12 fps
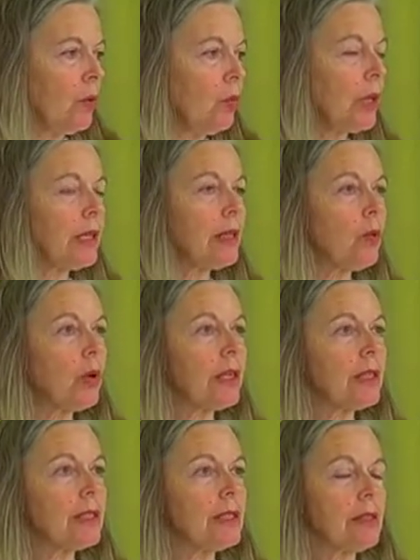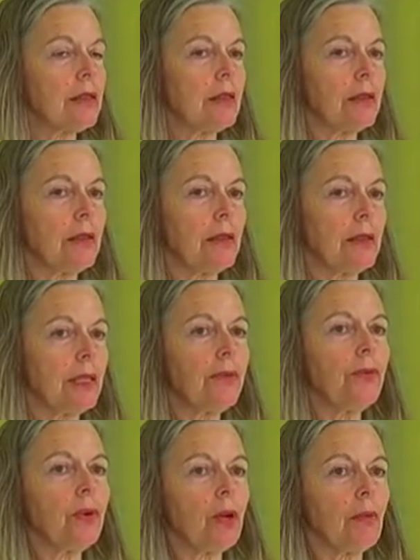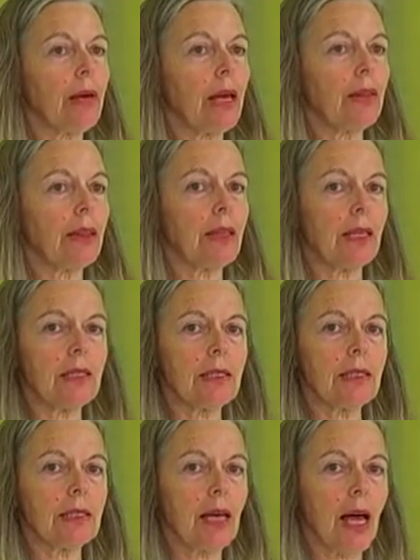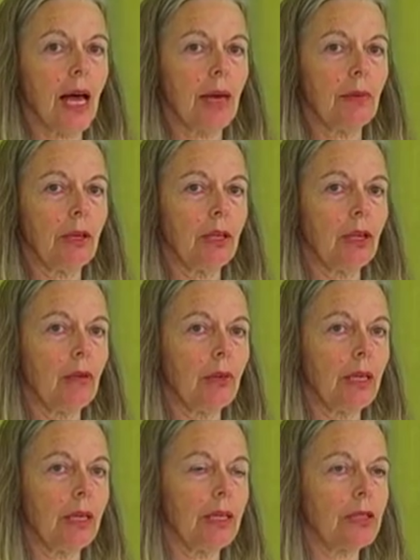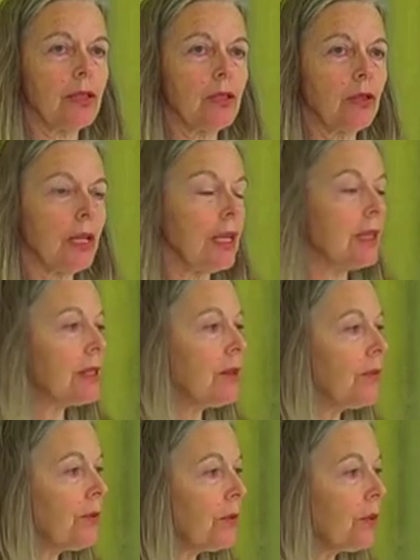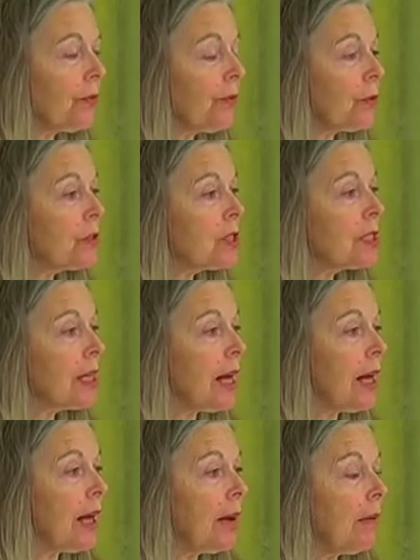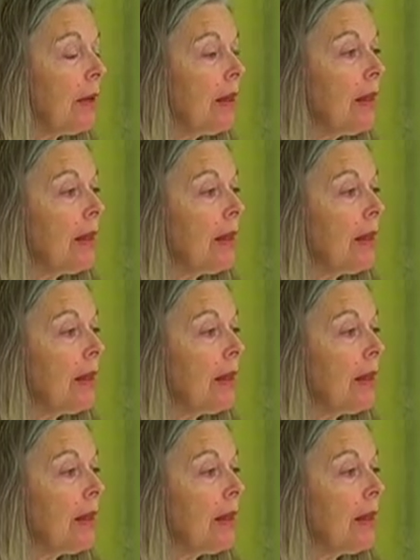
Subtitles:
What is different about this time in human history is that for the first time,